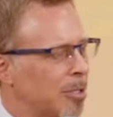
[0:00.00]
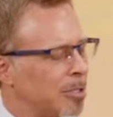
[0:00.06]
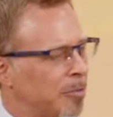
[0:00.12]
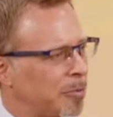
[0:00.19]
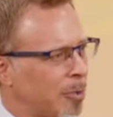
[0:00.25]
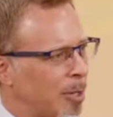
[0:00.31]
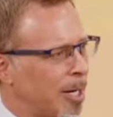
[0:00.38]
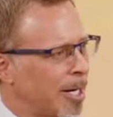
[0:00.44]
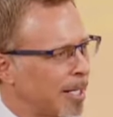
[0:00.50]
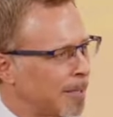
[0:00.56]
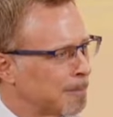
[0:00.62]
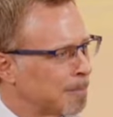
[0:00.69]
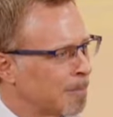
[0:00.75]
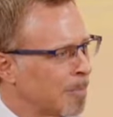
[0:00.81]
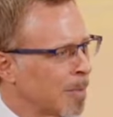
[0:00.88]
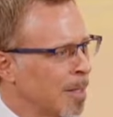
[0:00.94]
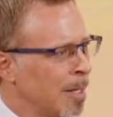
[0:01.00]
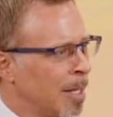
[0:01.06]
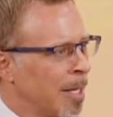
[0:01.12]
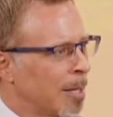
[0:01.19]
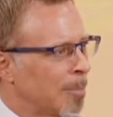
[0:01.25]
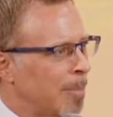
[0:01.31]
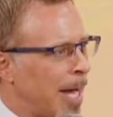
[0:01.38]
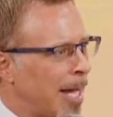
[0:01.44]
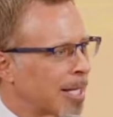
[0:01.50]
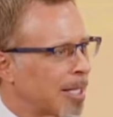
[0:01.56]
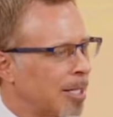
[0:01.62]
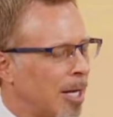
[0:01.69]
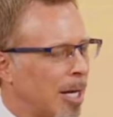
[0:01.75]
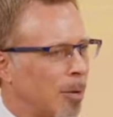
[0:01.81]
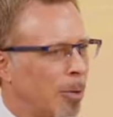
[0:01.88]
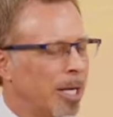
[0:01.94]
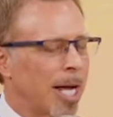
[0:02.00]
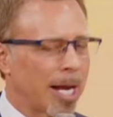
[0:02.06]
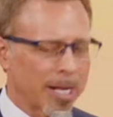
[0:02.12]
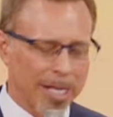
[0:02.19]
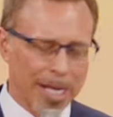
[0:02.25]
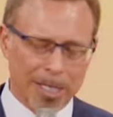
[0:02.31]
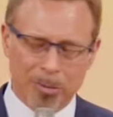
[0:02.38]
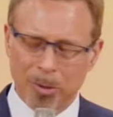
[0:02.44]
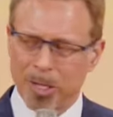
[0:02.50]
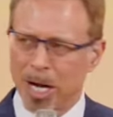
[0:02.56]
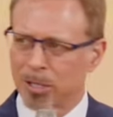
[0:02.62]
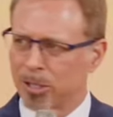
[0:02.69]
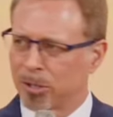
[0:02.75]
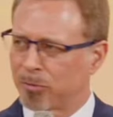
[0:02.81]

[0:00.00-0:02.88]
Dufresne back in, uh, we got connected with Dr.